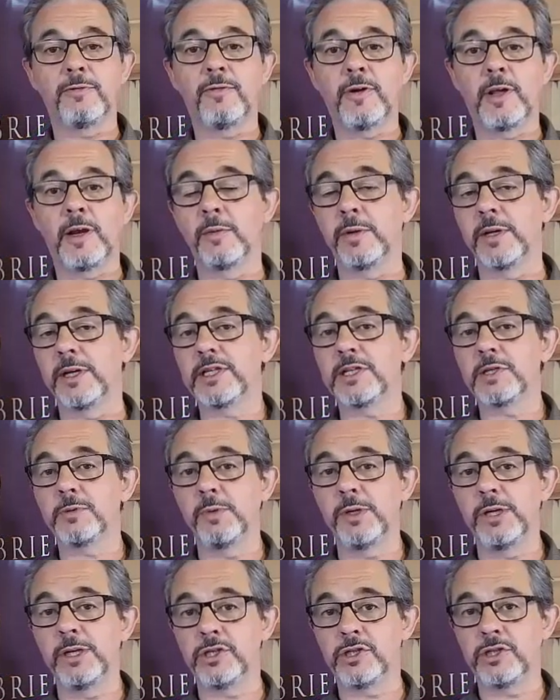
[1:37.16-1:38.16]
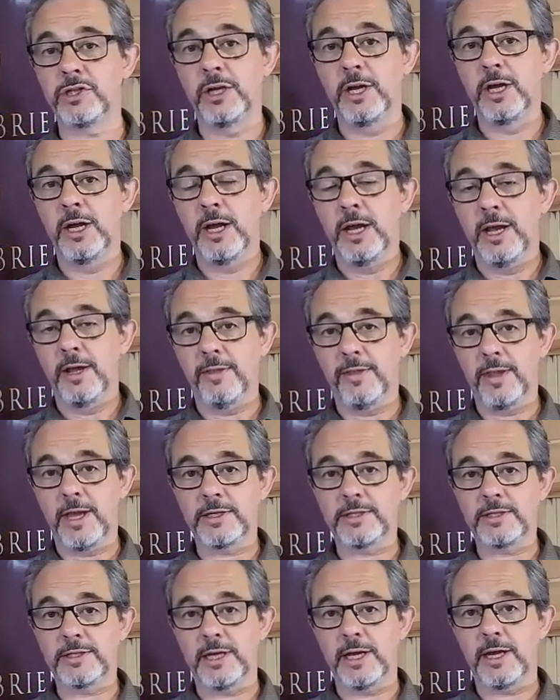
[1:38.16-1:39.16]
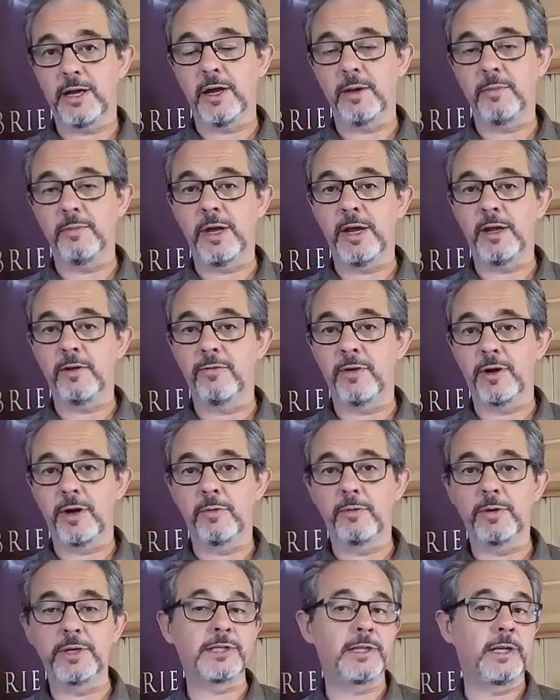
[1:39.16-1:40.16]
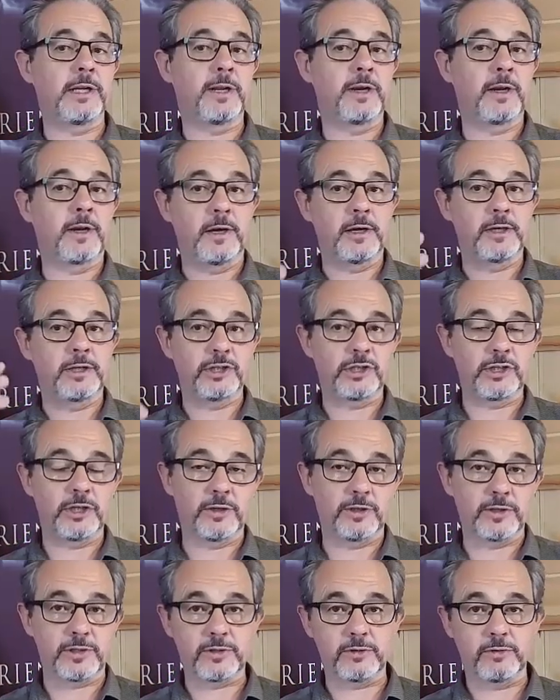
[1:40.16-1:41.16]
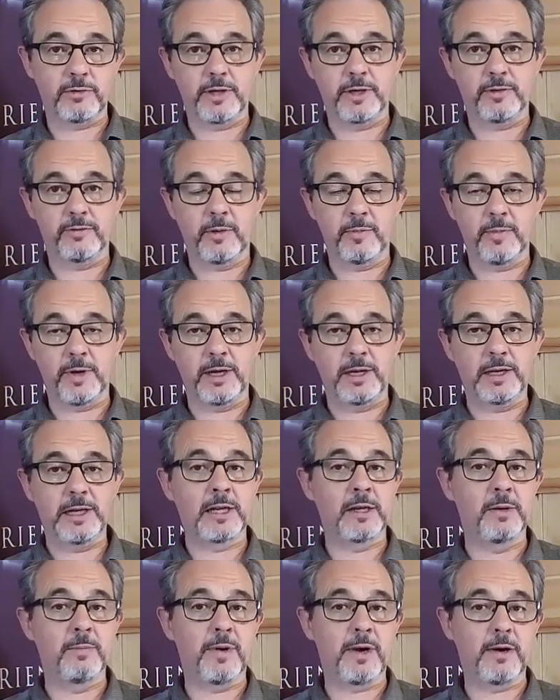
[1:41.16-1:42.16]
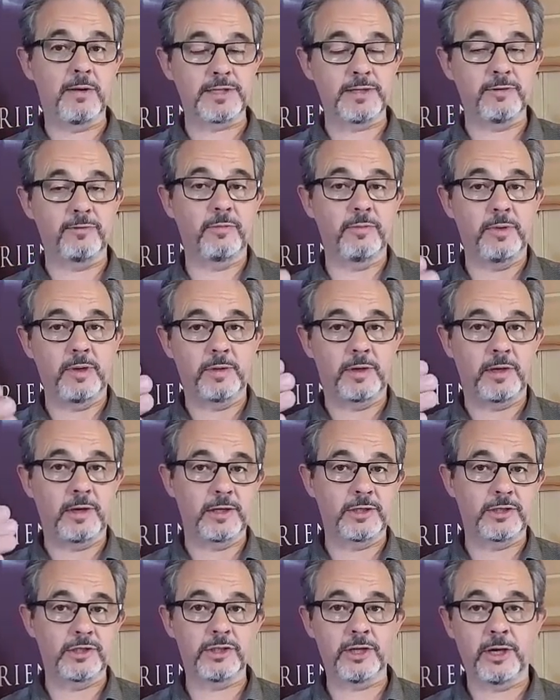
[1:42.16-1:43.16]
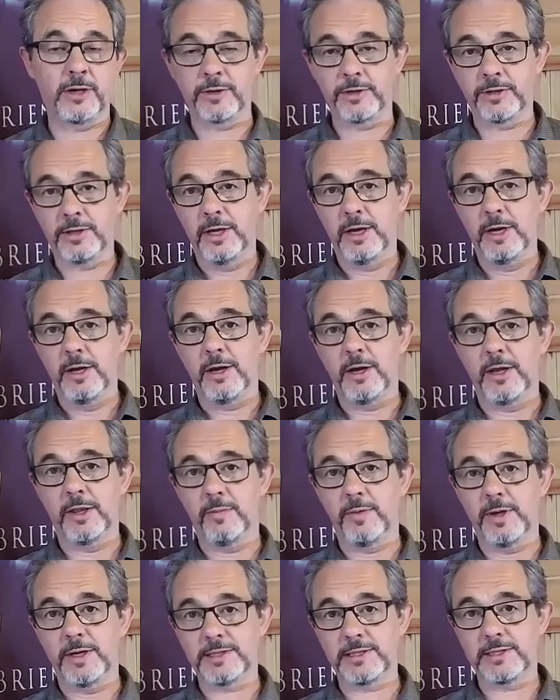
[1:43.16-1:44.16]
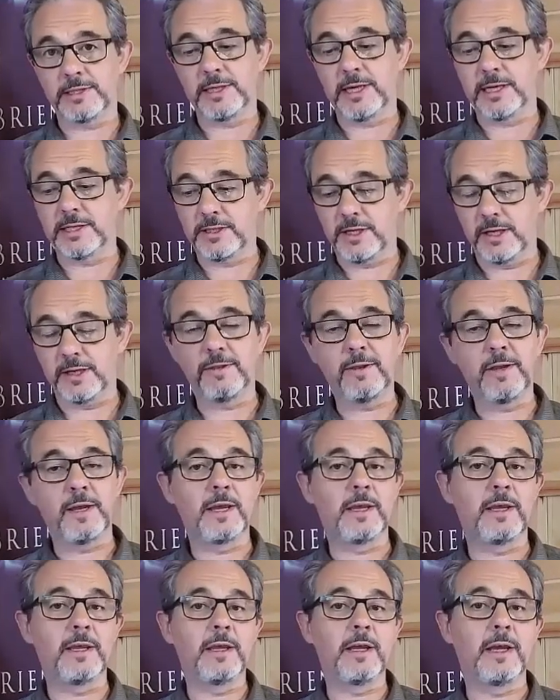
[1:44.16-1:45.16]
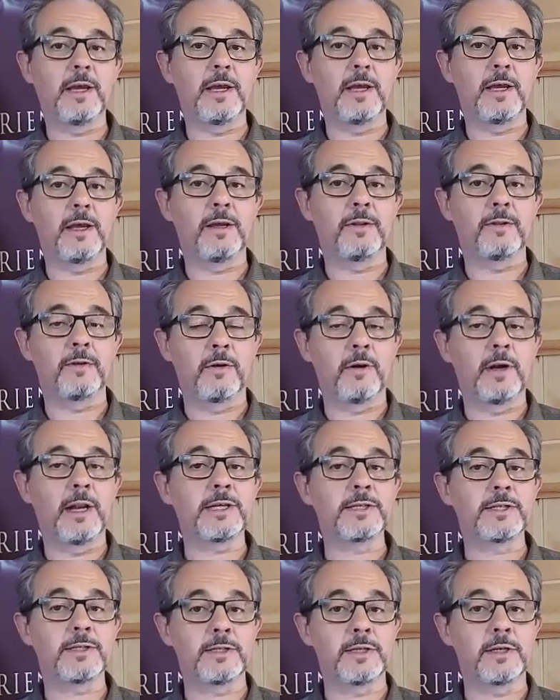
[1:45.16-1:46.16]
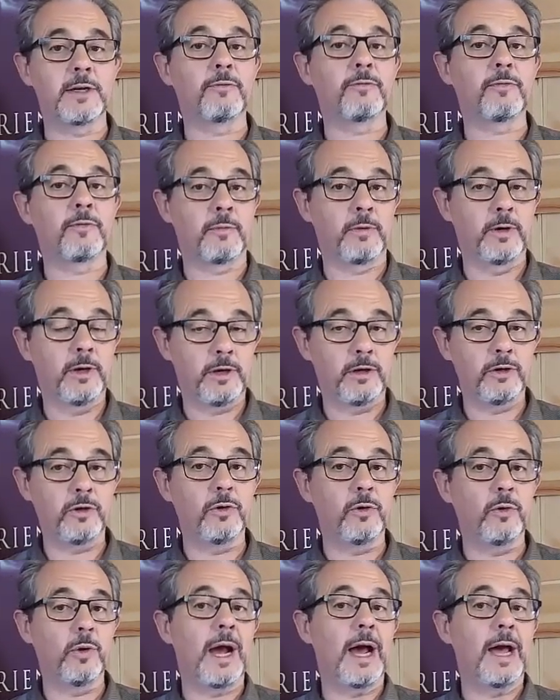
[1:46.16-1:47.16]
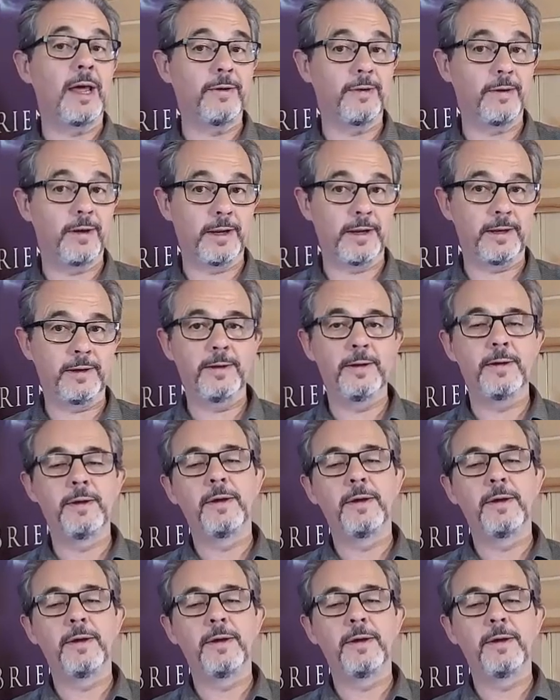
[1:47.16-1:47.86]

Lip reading: following a speech that I made very recently, and I'd like to share the story if I may. A little embarrassing for me, but I'd like to share it on the basis that I think there are lessons in it for you and I.